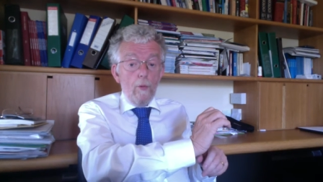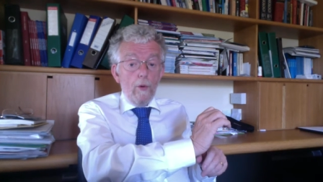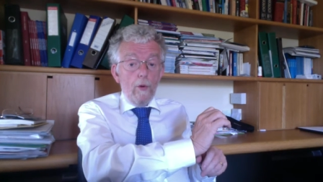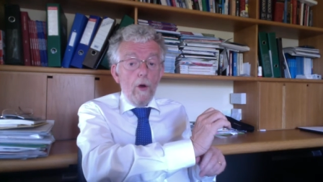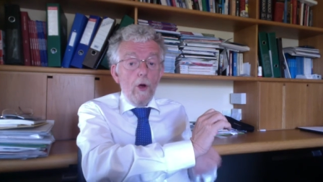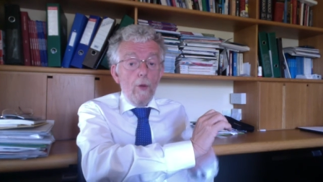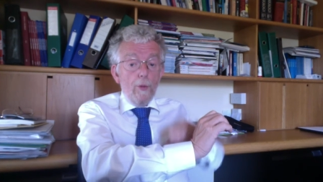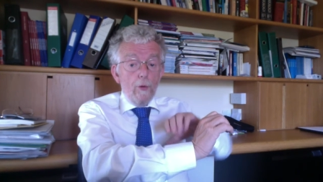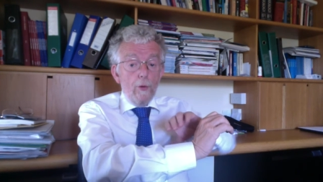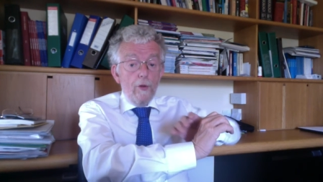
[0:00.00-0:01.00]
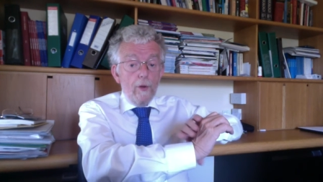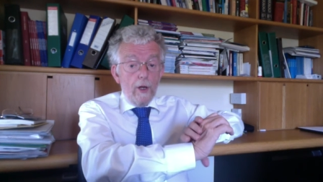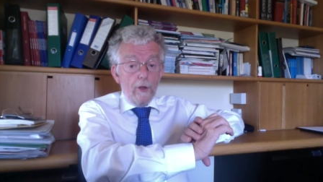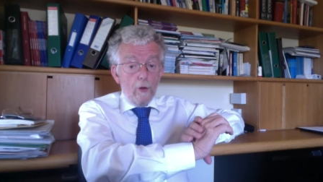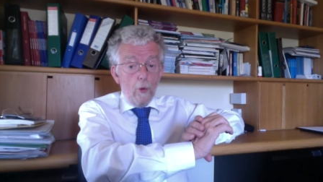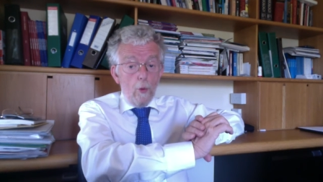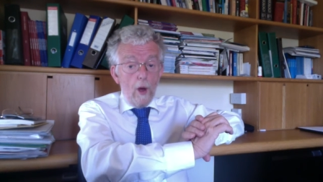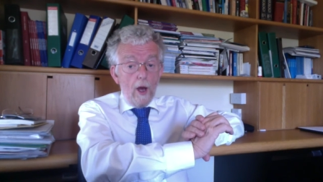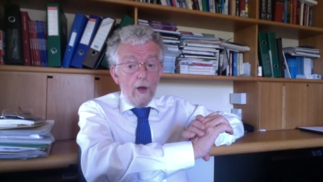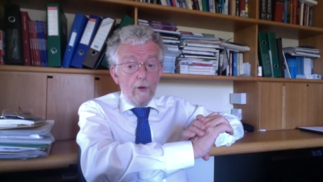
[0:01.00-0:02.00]
cock up your wrist like so
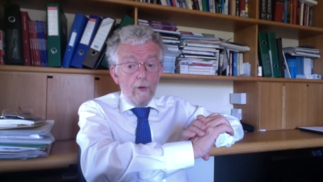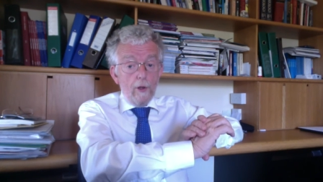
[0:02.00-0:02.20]
and